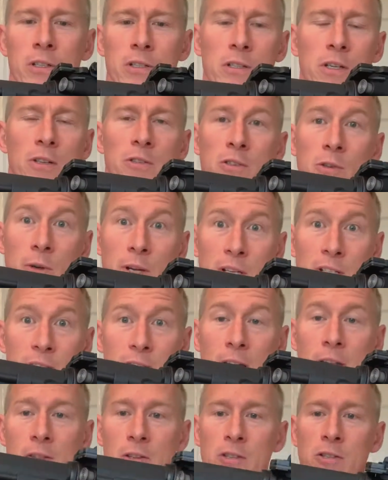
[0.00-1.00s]
So to
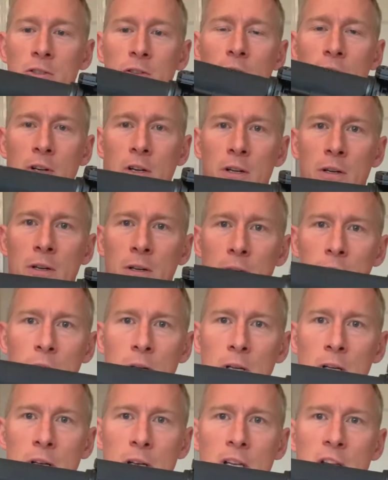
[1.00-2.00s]
extend the stock,
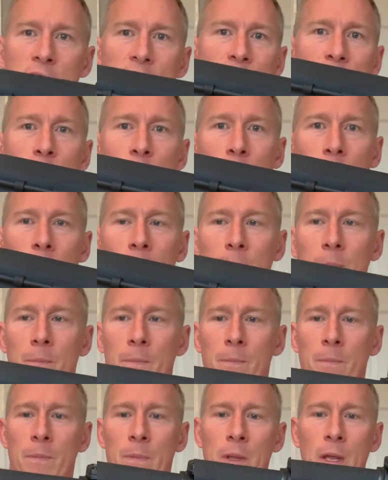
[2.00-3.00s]
you just pull it
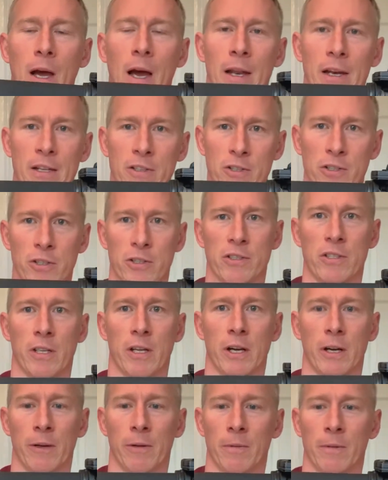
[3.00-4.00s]
and it's good to
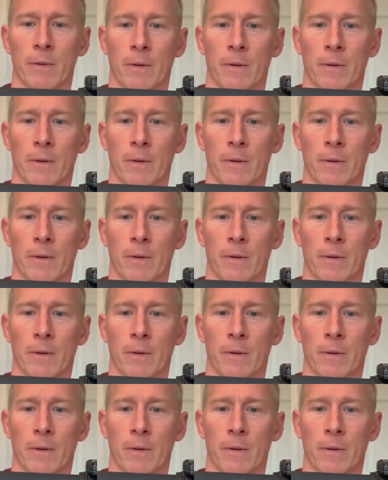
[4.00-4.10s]
go.